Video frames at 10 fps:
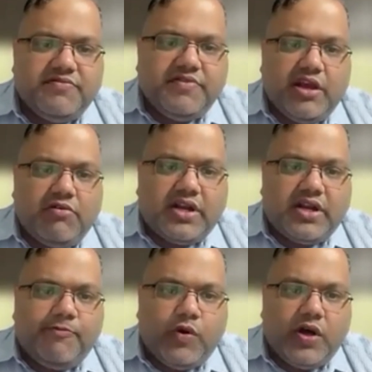We have
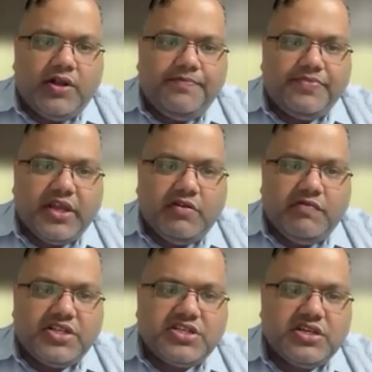type one, in
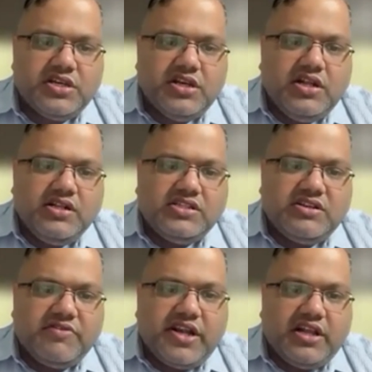which there's a
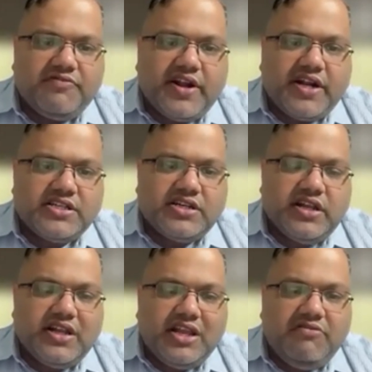vertical fracture
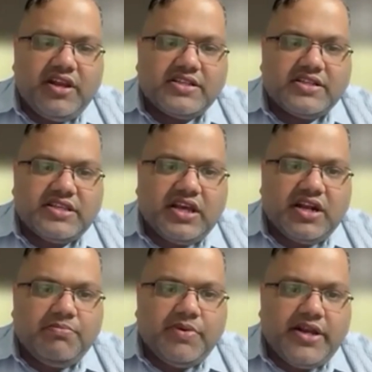line anywhere in the
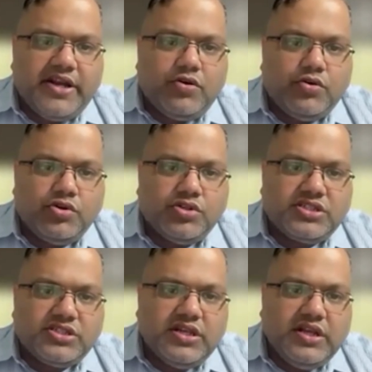sacrum and it
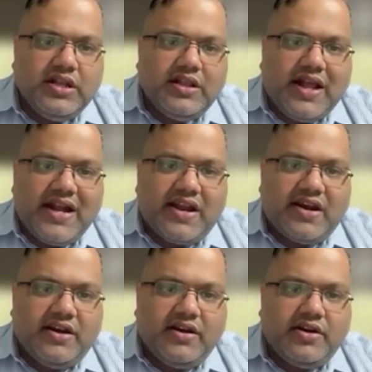goes
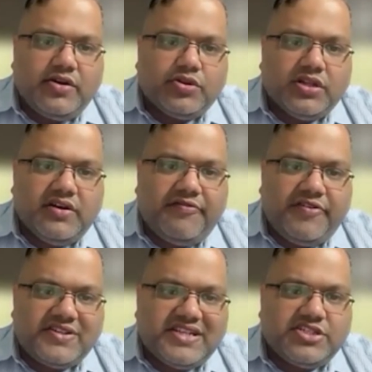lateral to the
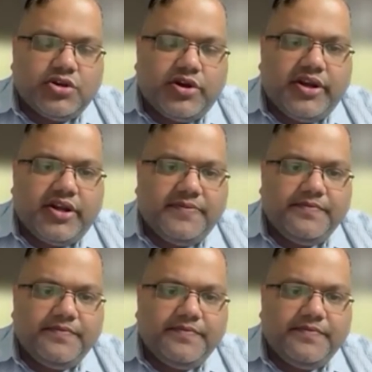facet joint